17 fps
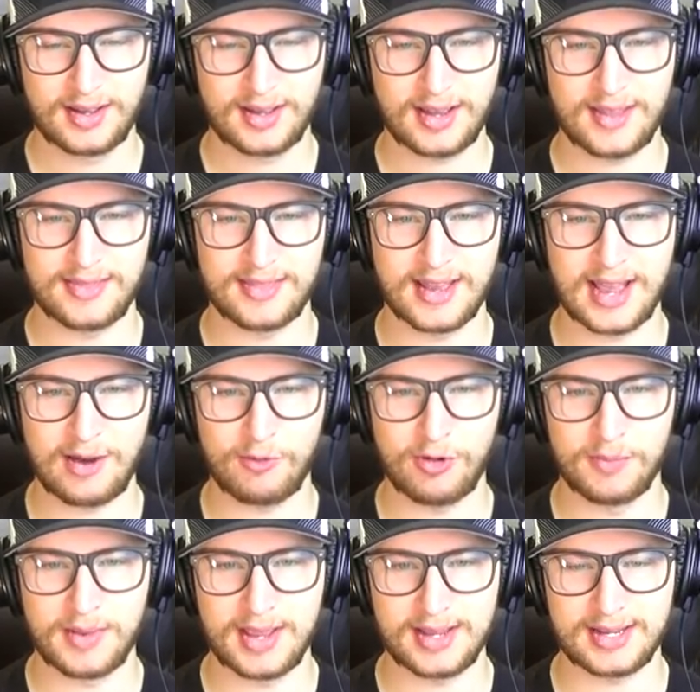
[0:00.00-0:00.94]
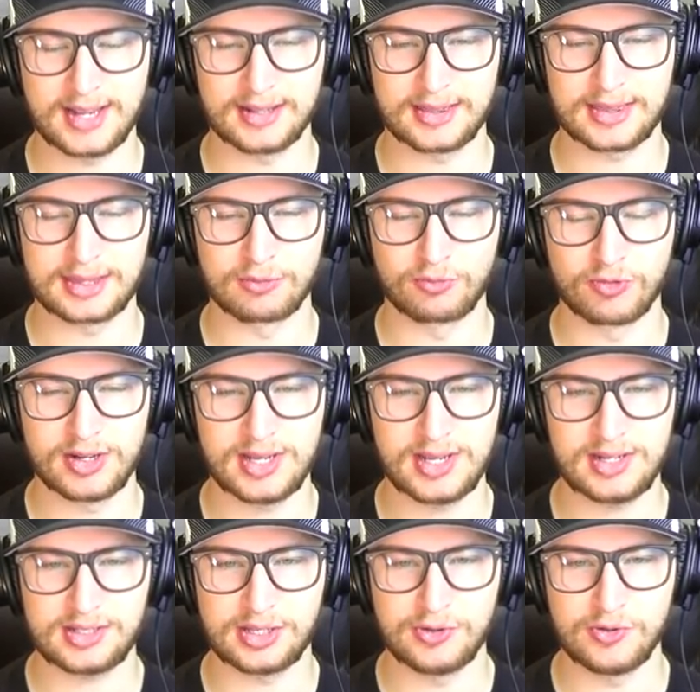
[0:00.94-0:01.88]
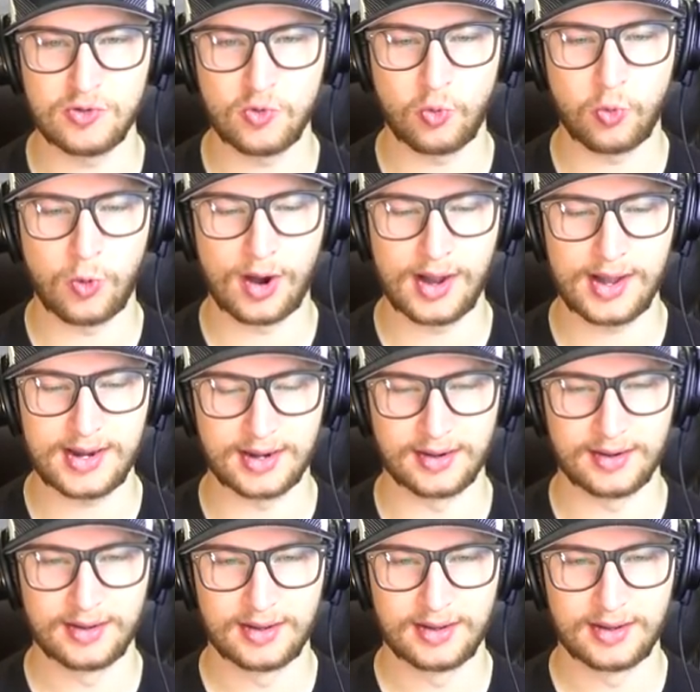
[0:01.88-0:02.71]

and that will make it three to one.